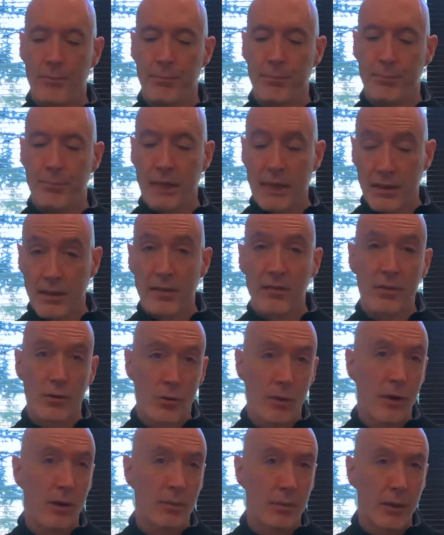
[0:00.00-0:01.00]
It's
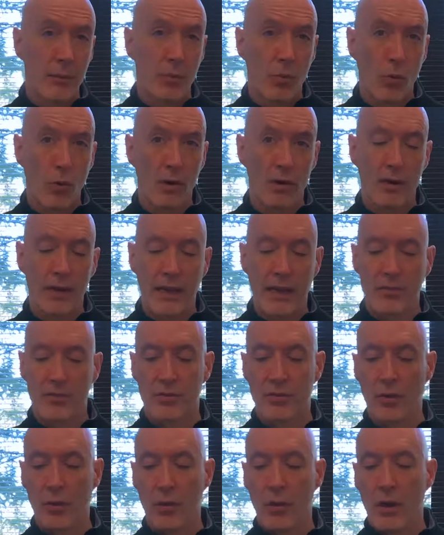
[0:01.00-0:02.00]
incredibly important. And
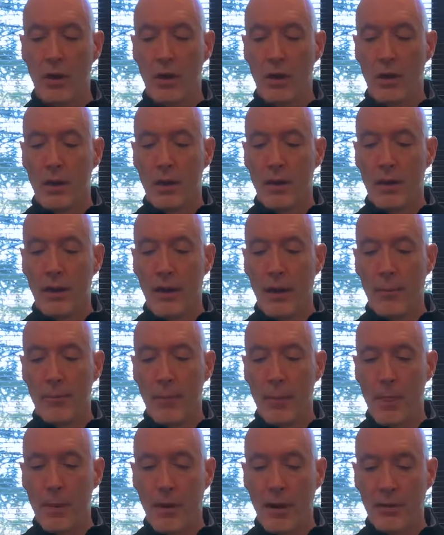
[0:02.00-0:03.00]
so
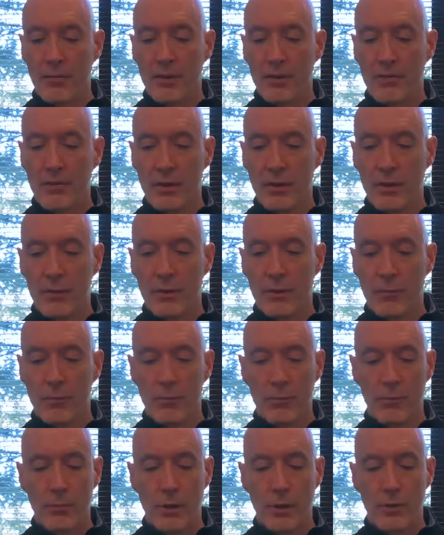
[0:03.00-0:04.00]
obviously you can,
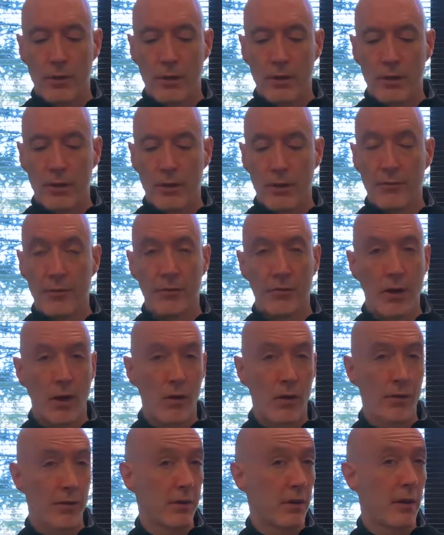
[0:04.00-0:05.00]
if you've got
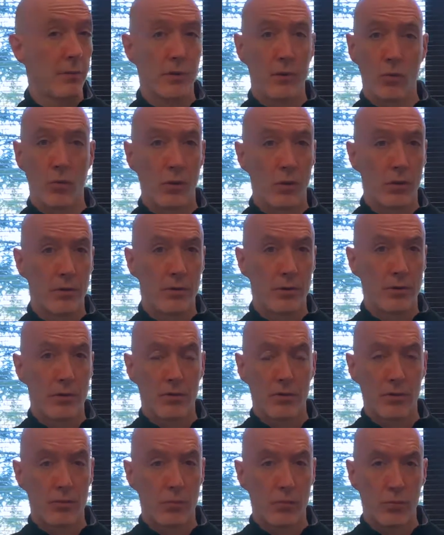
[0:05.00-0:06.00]
all the time in the world, you can
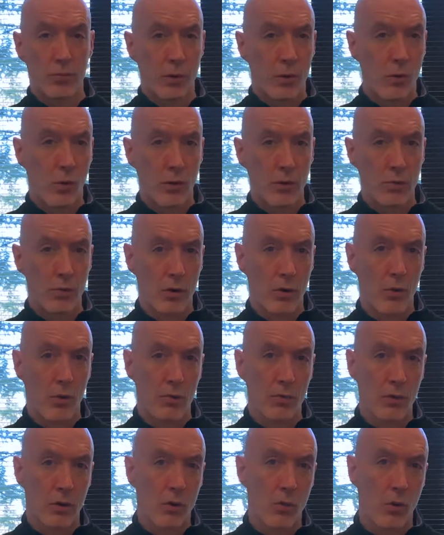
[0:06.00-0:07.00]
just record and record
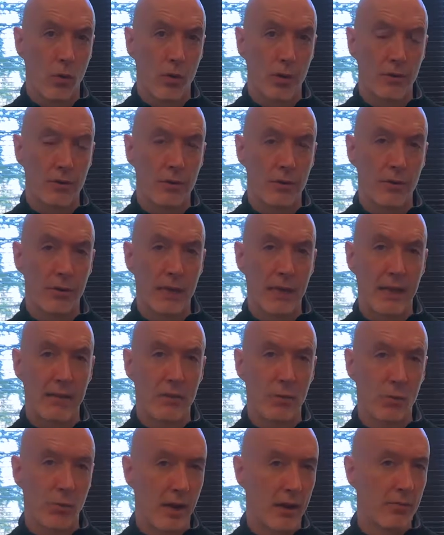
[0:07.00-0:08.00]
and record until you get the
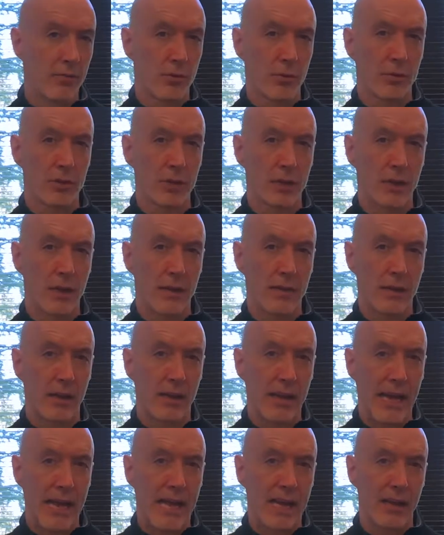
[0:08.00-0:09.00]
right version and then
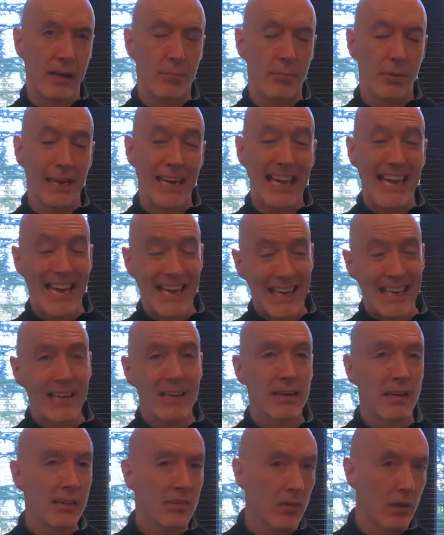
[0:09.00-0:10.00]
edit. But editing
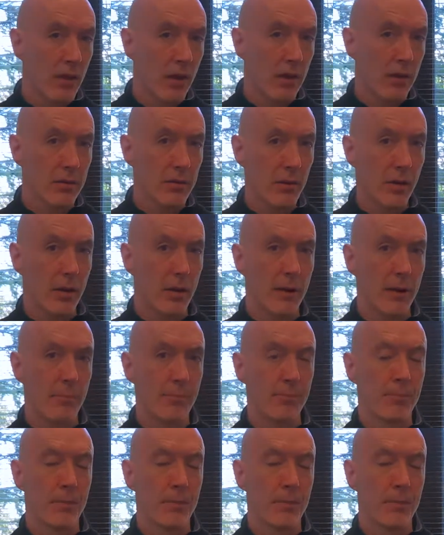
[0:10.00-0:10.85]
takes a lot of time.